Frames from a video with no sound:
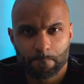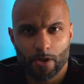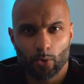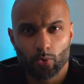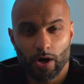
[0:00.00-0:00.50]

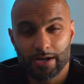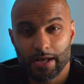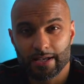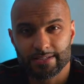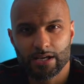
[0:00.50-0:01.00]
and it
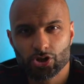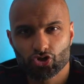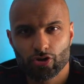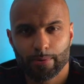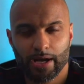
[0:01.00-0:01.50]
has
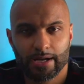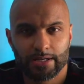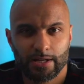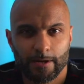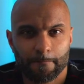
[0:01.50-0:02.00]
history
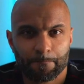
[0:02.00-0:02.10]
behind it.